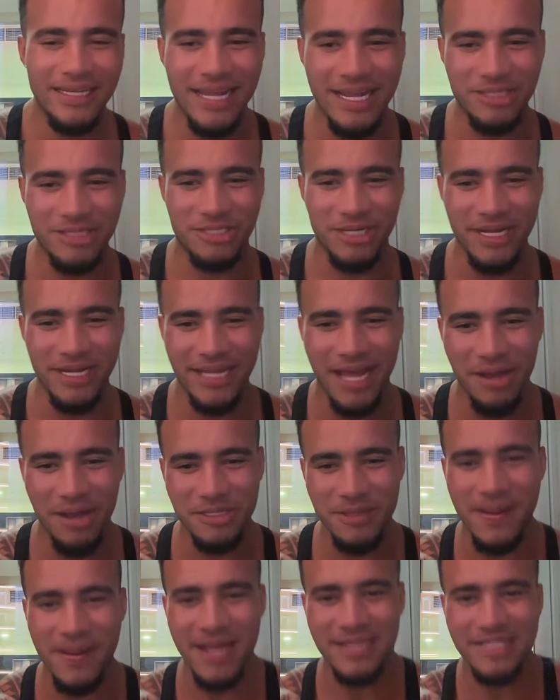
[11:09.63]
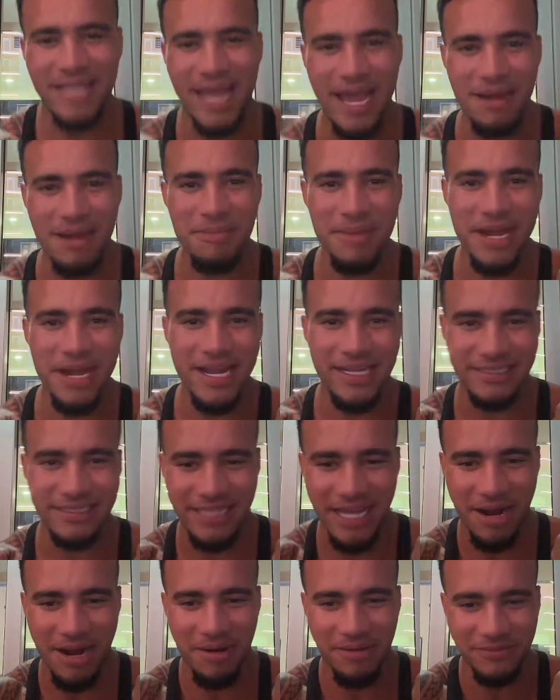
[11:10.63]
Literally, that was about 10 minutes
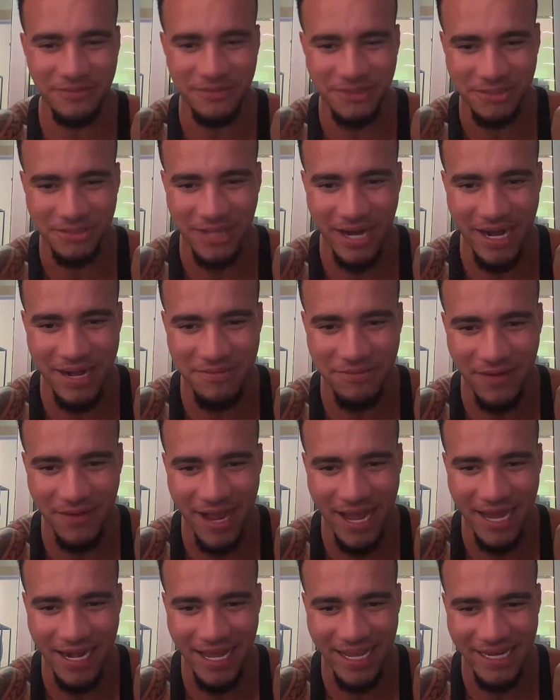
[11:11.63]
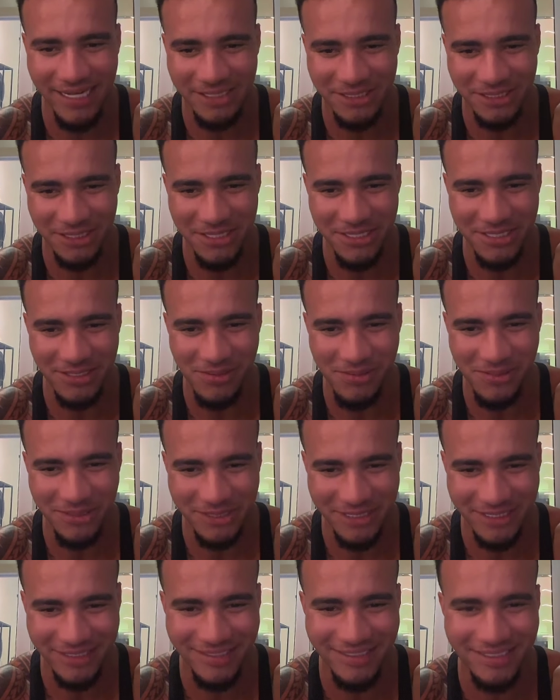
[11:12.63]
there of straight violations and
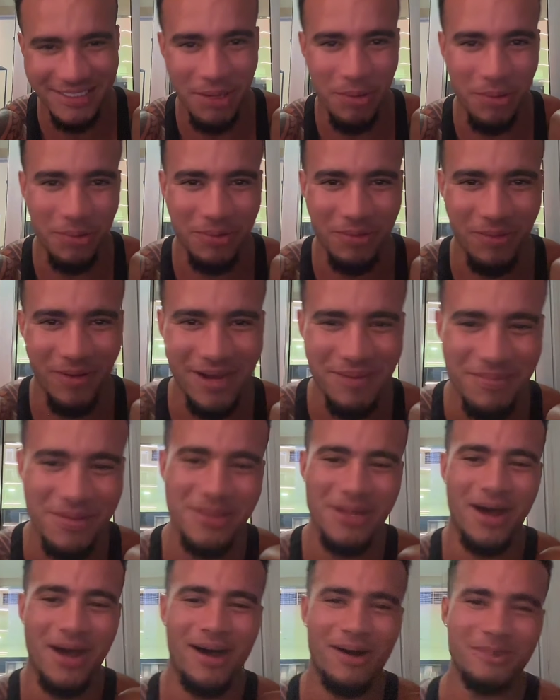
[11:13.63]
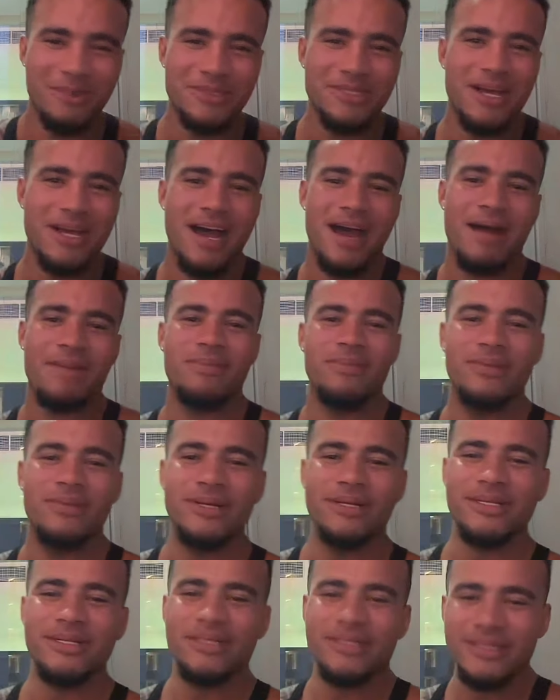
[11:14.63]
she's still creaming the whole time.
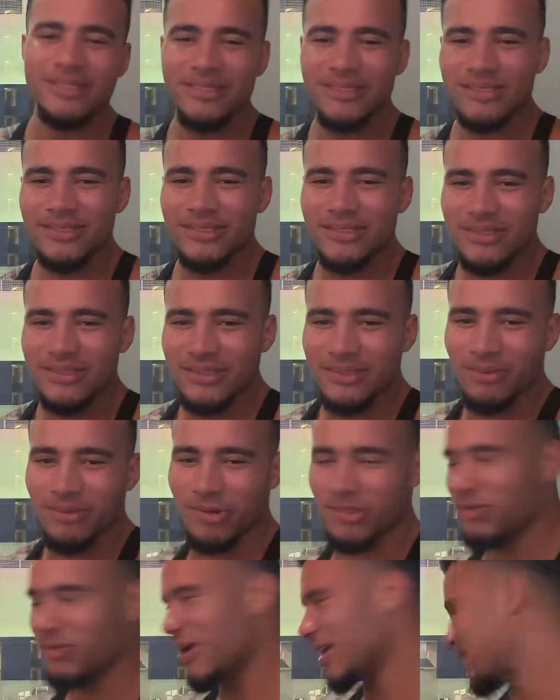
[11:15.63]
What